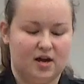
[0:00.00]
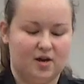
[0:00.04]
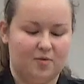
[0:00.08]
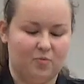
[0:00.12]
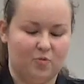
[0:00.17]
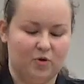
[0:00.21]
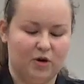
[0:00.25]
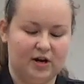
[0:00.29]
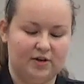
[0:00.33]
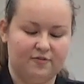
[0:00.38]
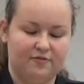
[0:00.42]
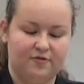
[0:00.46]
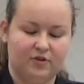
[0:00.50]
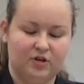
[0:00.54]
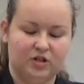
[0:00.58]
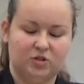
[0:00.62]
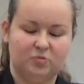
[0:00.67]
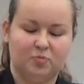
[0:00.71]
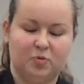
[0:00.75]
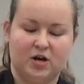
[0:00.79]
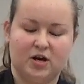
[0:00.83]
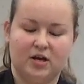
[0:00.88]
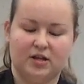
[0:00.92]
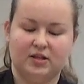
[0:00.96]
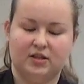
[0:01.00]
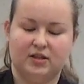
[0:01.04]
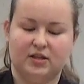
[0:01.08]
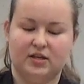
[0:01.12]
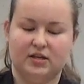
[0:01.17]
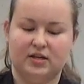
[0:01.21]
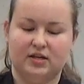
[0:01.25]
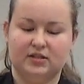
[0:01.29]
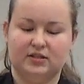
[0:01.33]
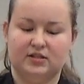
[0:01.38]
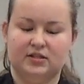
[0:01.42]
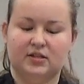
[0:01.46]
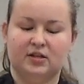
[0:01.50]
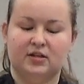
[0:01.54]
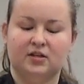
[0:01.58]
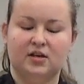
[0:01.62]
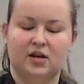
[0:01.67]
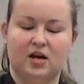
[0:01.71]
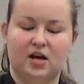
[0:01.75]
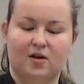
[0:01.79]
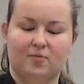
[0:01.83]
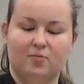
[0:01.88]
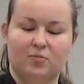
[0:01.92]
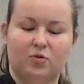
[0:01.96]
when I first bought these
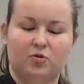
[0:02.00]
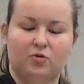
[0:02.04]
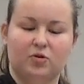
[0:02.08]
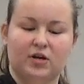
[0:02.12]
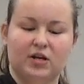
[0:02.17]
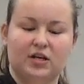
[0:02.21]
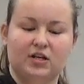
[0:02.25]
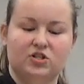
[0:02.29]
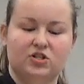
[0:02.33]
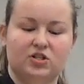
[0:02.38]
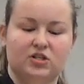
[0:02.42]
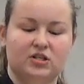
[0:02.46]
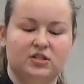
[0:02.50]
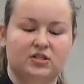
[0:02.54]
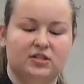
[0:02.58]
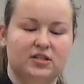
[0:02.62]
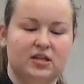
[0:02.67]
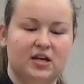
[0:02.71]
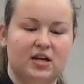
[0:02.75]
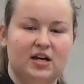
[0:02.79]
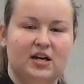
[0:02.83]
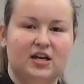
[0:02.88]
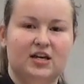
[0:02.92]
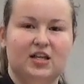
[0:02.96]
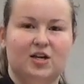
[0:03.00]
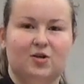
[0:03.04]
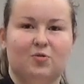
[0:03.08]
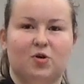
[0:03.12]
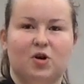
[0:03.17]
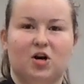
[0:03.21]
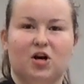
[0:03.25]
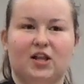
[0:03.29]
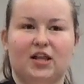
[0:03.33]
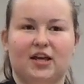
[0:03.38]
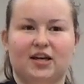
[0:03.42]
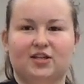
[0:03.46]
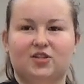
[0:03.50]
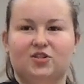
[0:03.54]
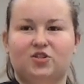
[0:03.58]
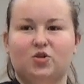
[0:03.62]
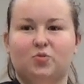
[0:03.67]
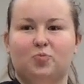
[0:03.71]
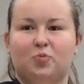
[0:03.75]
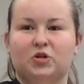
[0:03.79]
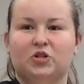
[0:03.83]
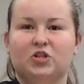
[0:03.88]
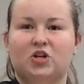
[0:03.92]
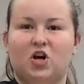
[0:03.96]
carnations, they were all like
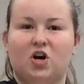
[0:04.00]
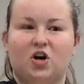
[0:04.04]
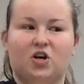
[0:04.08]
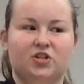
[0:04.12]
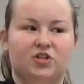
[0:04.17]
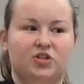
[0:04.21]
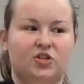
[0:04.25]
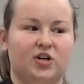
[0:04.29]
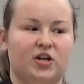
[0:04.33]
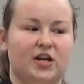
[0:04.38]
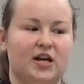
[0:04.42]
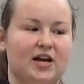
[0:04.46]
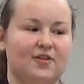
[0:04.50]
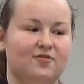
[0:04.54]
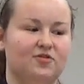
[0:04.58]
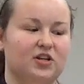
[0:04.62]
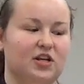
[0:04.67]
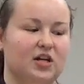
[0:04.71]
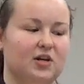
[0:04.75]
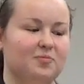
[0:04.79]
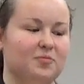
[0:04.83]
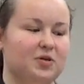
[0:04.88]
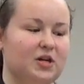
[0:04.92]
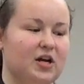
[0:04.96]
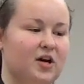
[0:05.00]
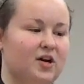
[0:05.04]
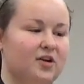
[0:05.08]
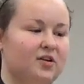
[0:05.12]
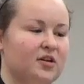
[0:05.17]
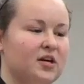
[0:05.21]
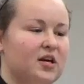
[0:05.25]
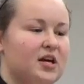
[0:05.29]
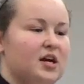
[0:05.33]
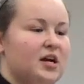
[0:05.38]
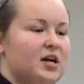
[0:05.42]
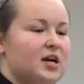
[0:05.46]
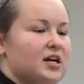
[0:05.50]
super tall, so you're going to have to cut them down.